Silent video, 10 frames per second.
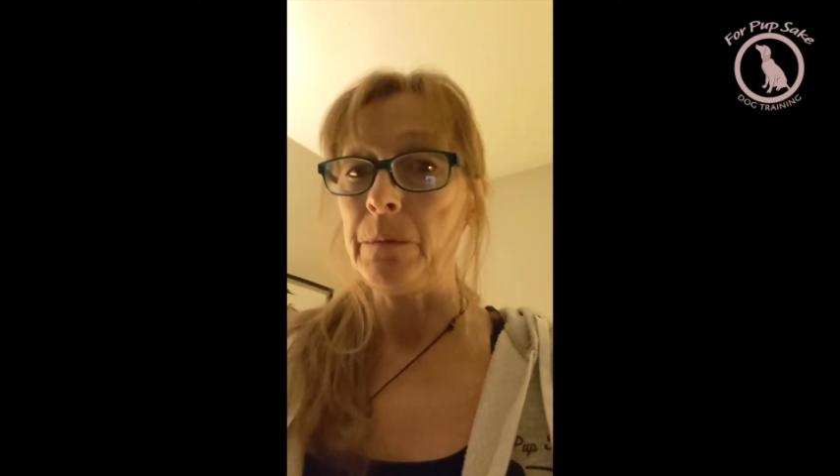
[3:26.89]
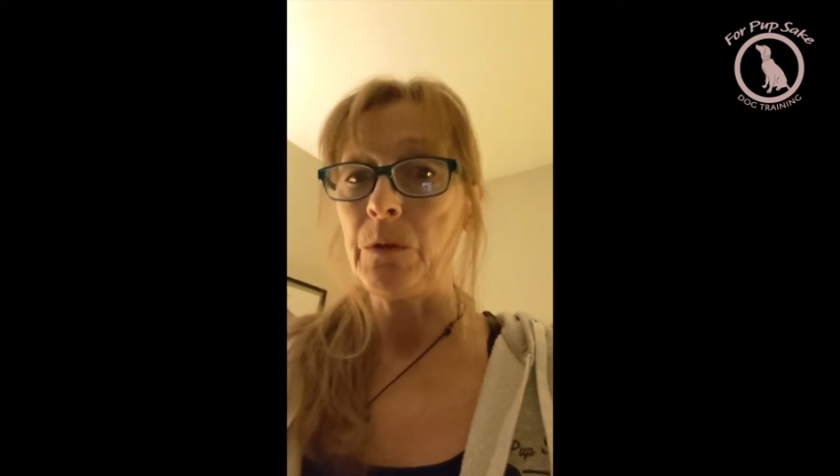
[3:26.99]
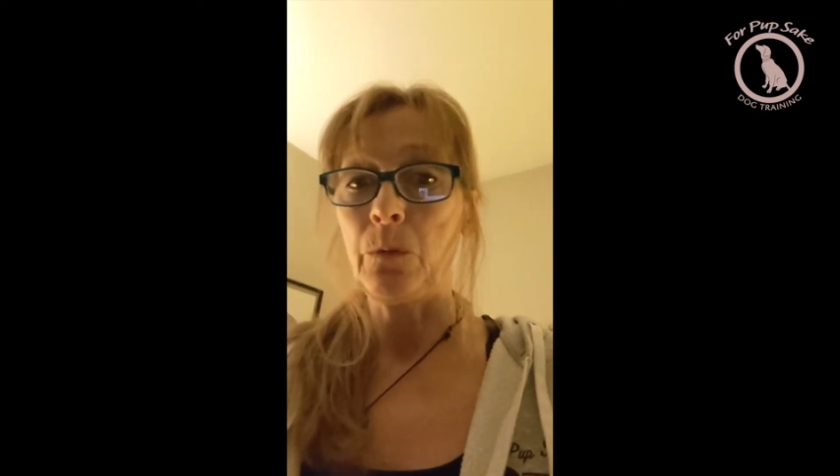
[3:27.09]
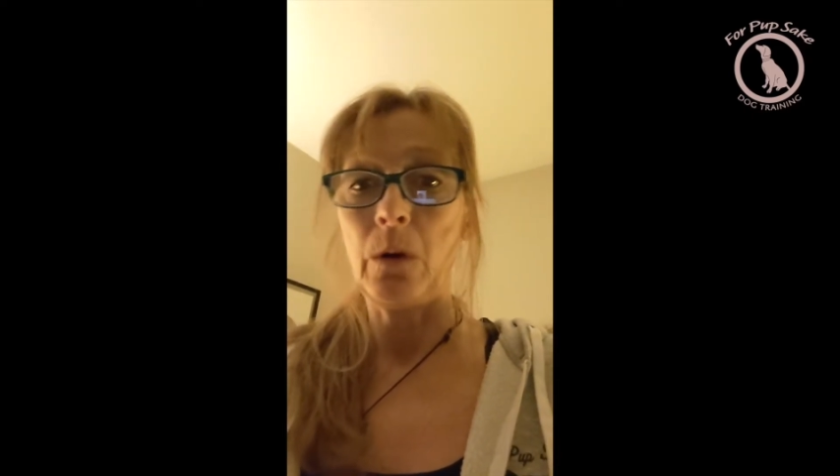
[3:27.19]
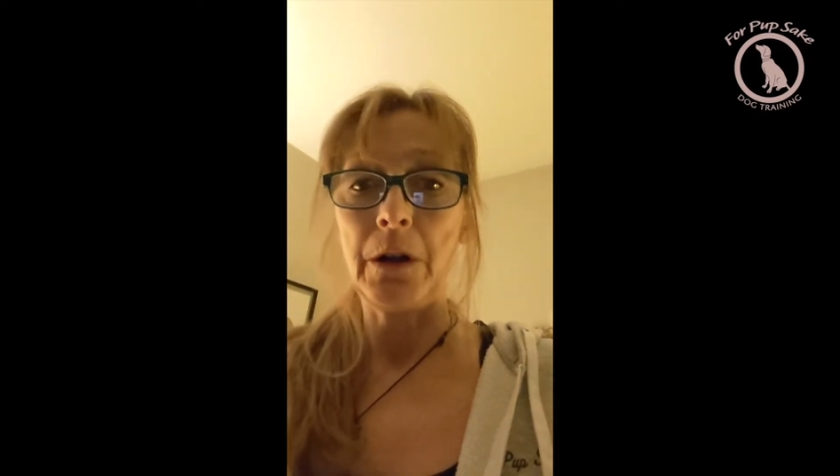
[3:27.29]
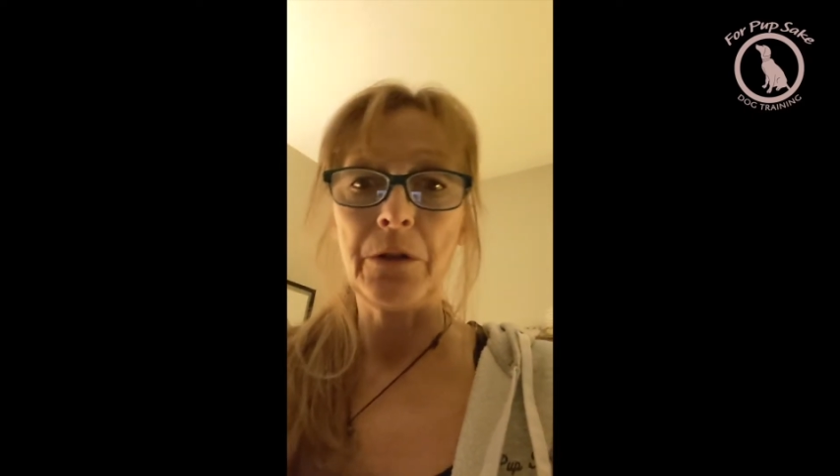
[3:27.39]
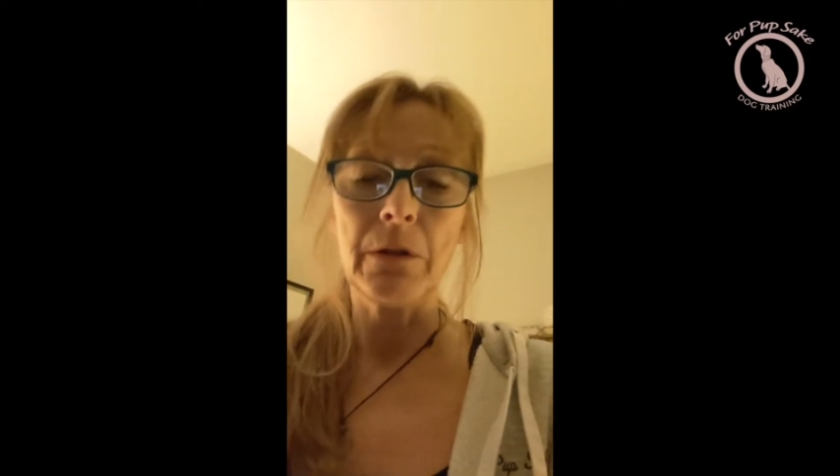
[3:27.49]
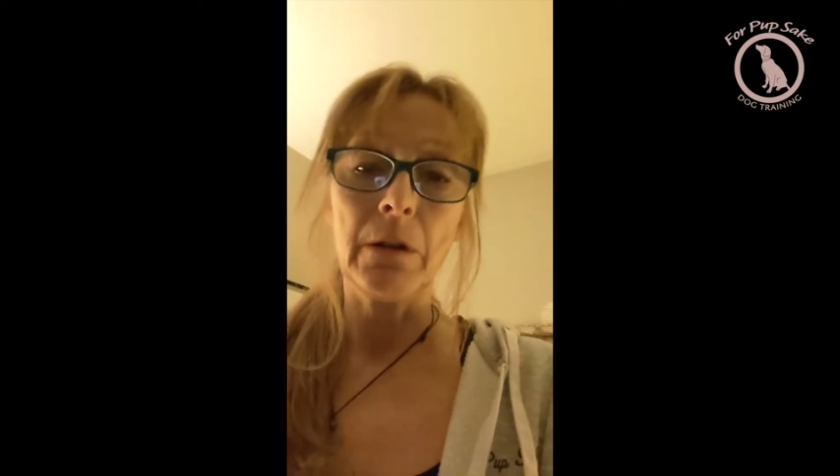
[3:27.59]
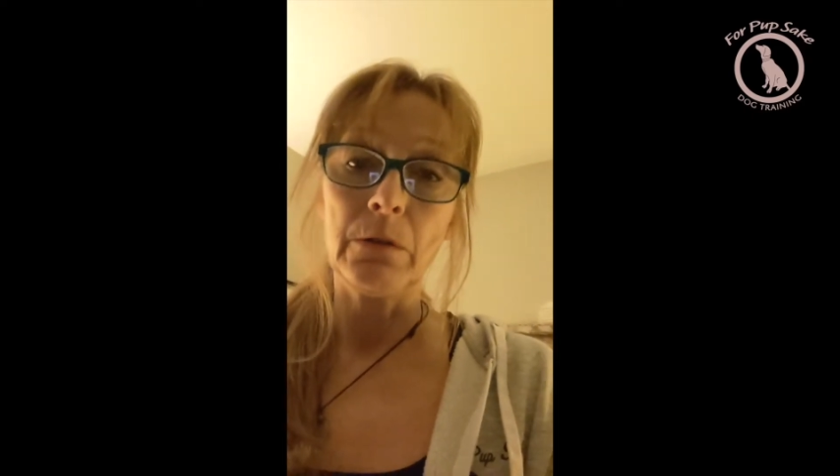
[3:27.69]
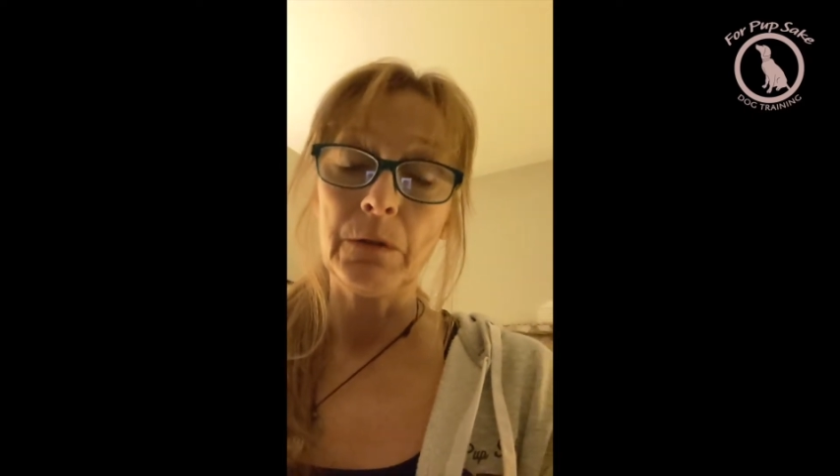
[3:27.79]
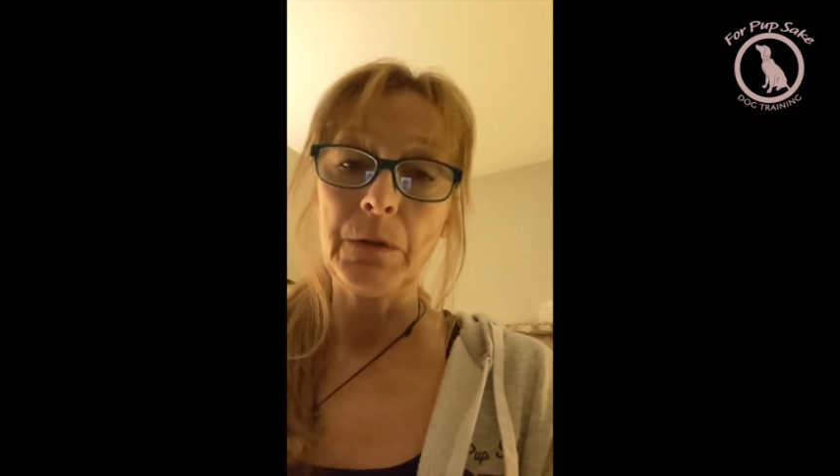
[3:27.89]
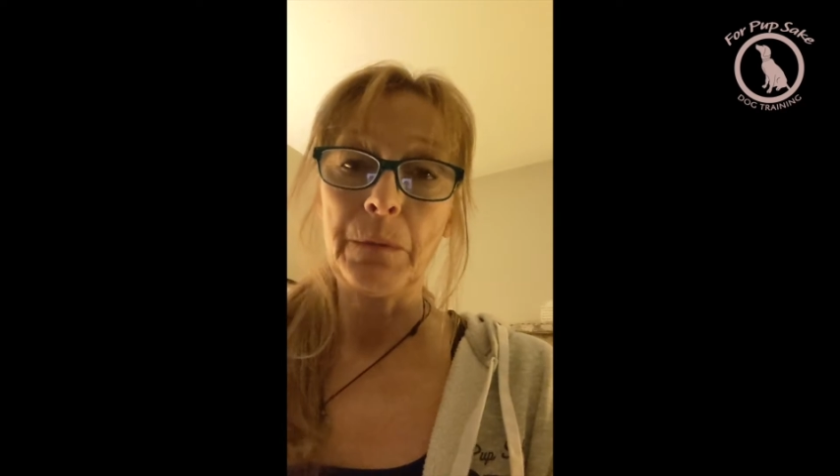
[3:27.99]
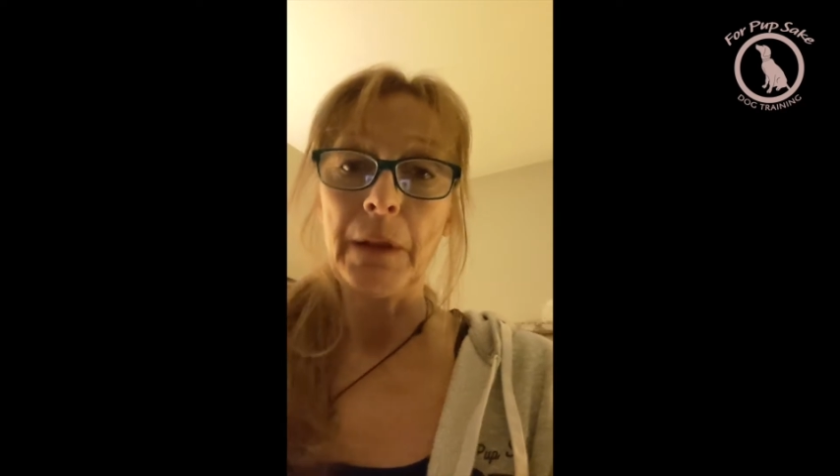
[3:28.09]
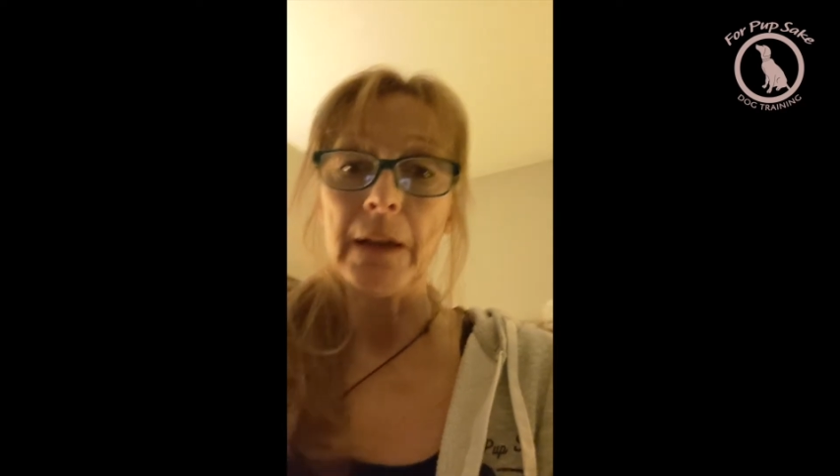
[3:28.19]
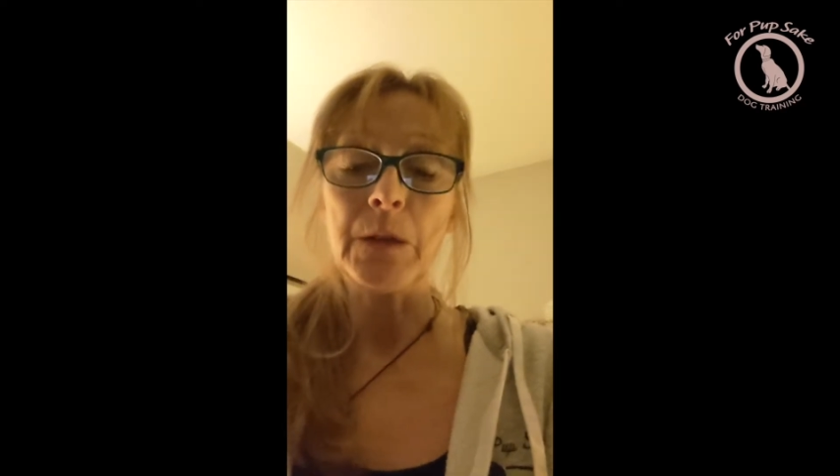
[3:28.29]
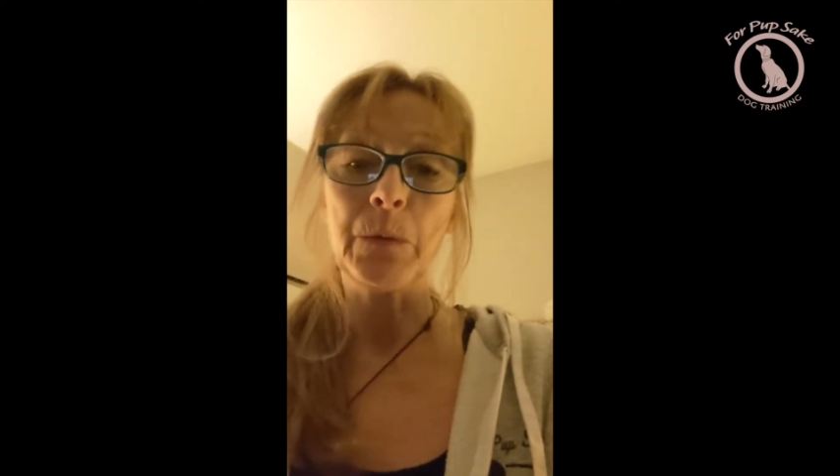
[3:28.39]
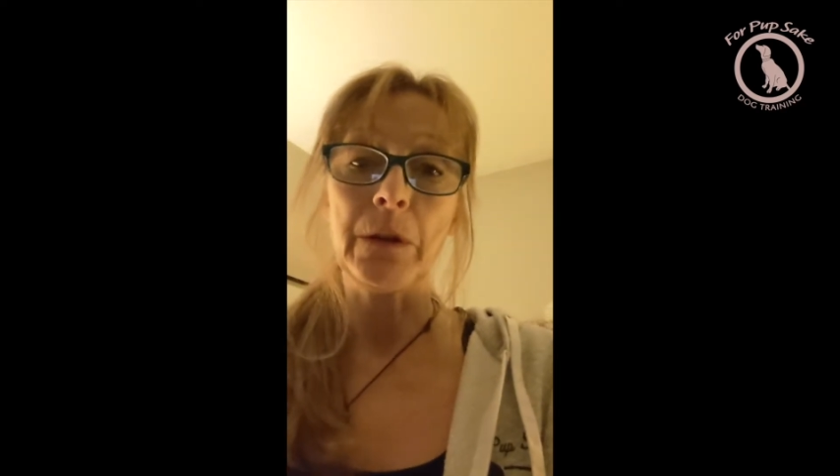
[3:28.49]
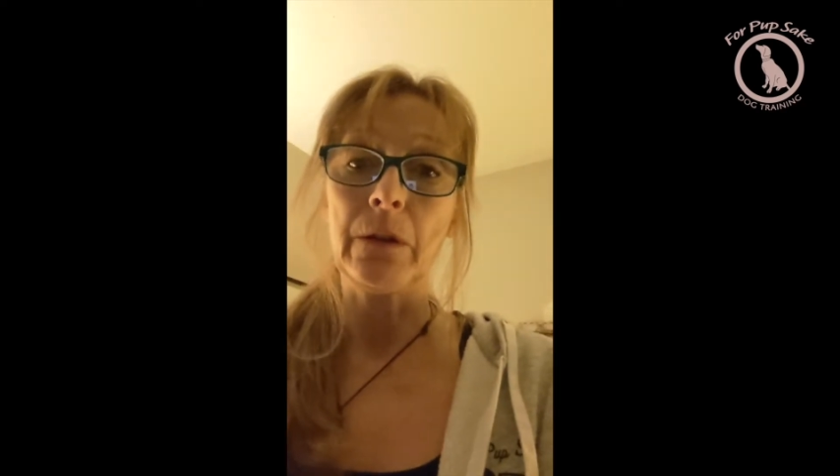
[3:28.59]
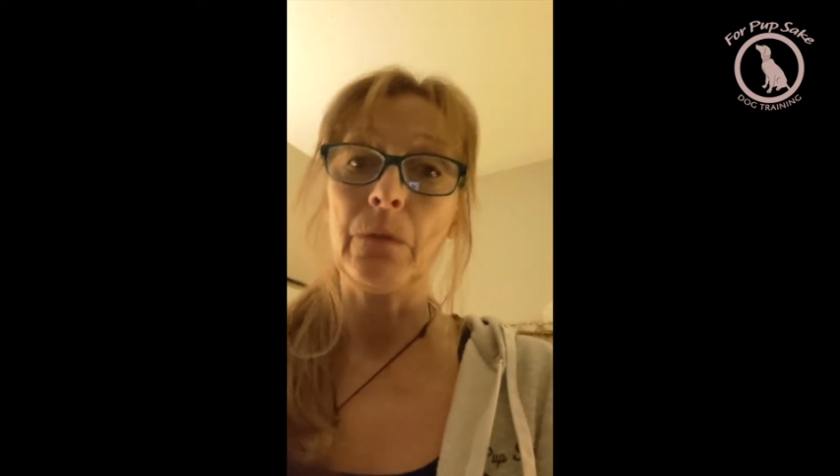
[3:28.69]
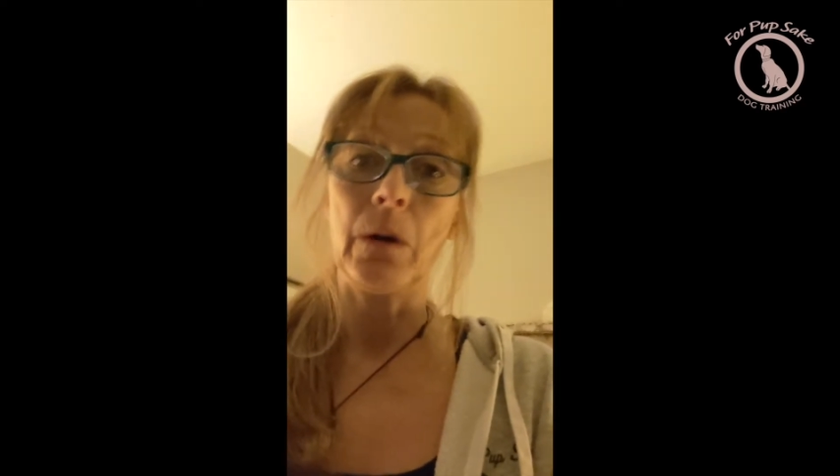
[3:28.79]
to wander all over the place
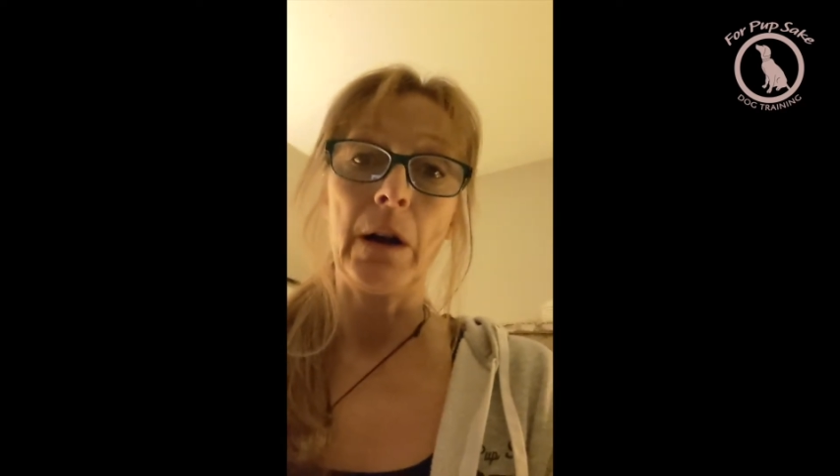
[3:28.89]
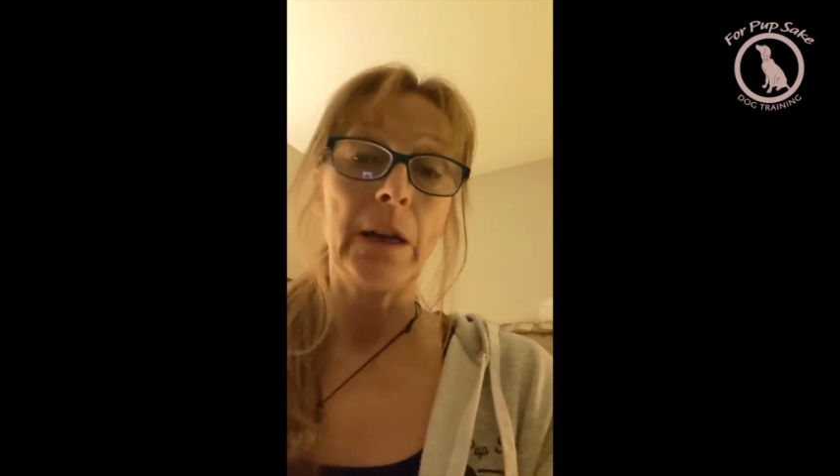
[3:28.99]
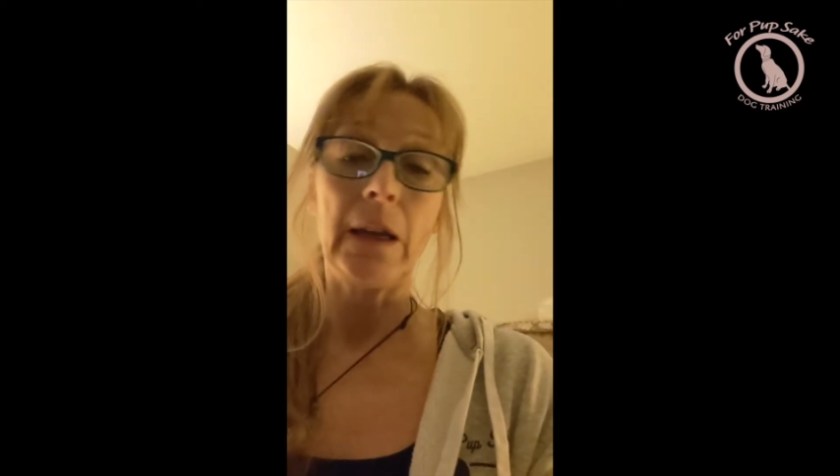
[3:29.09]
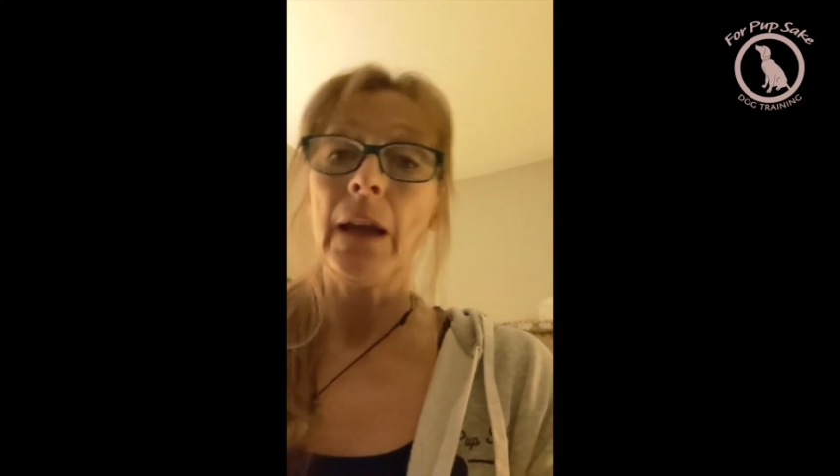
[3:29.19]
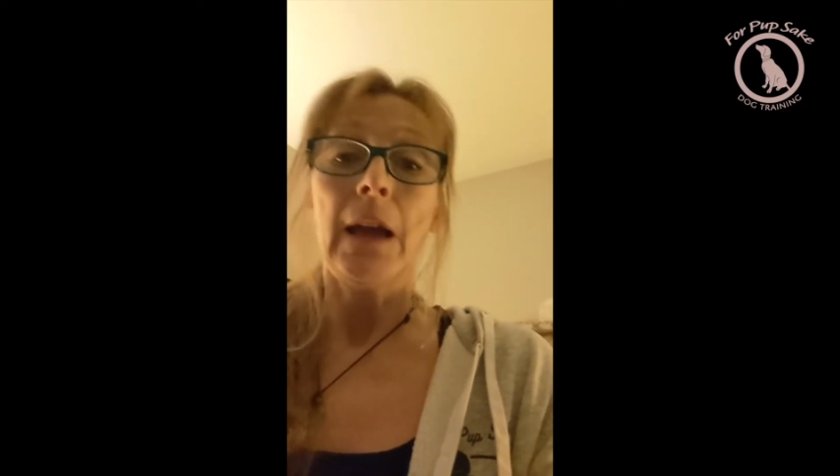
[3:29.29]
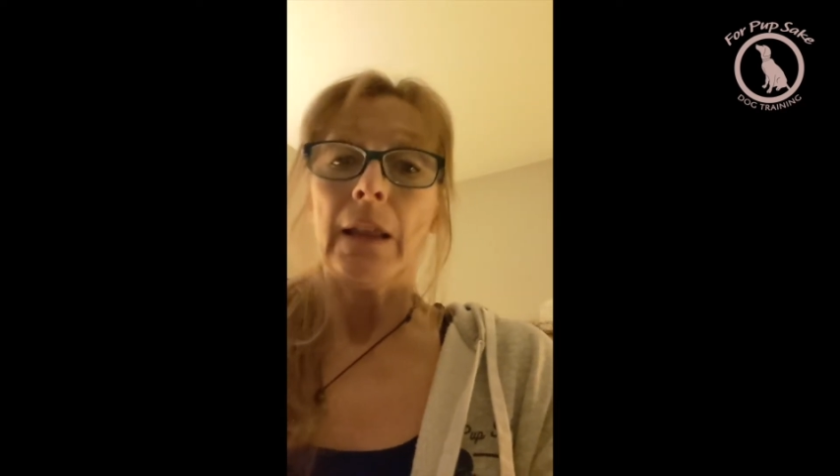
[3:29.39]
when they're walking.